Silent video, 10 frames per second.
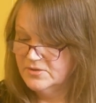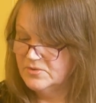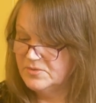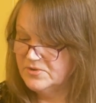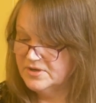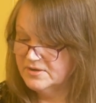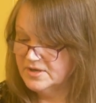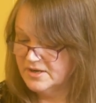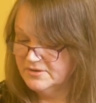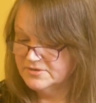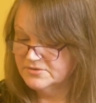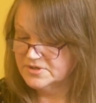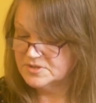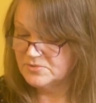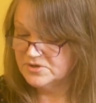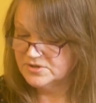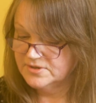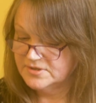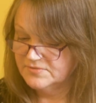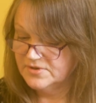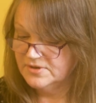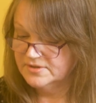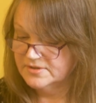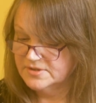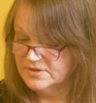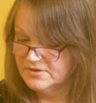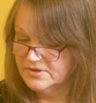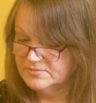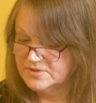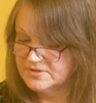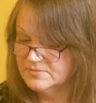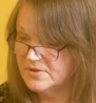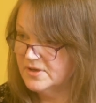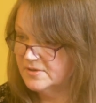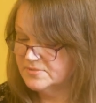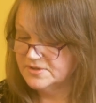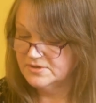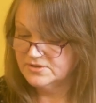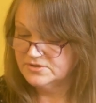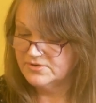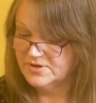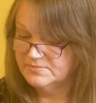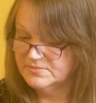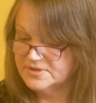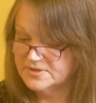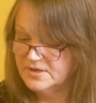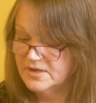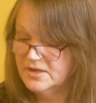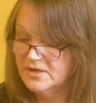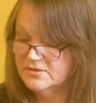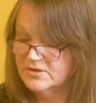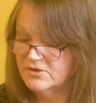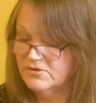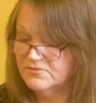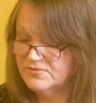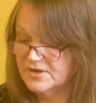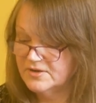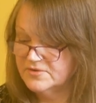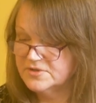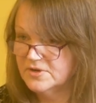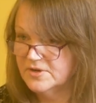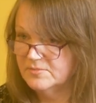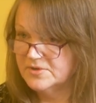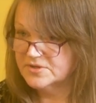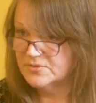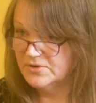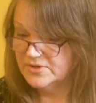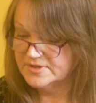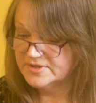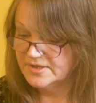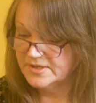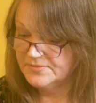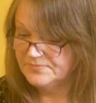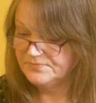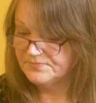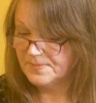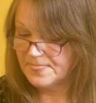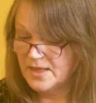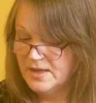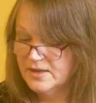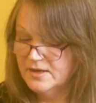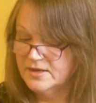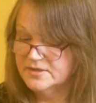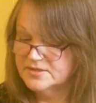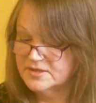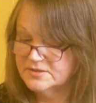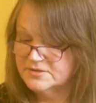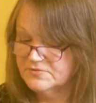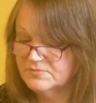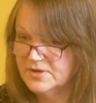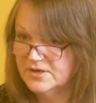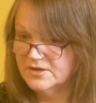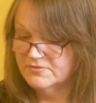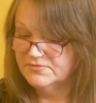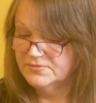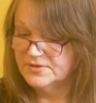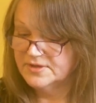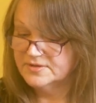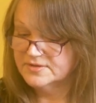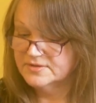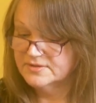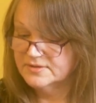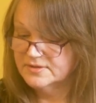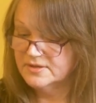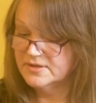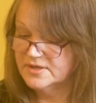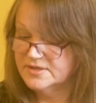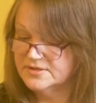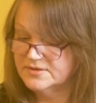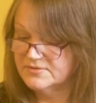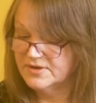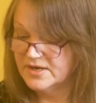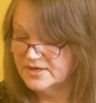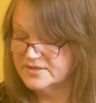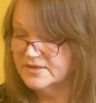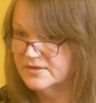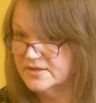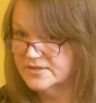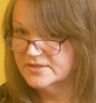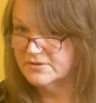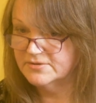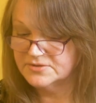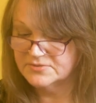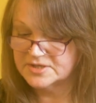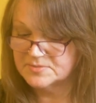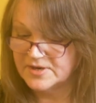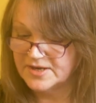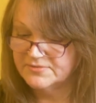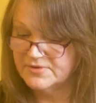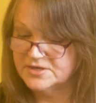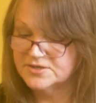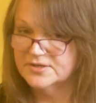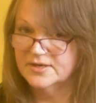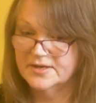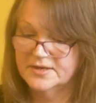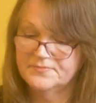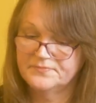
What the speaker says: When we encounter expressions of the archetypes, perhaps in our dreams, they often have a timeless quality and a sense of meaningfulness, a heightened reality that is hard to explain rationally.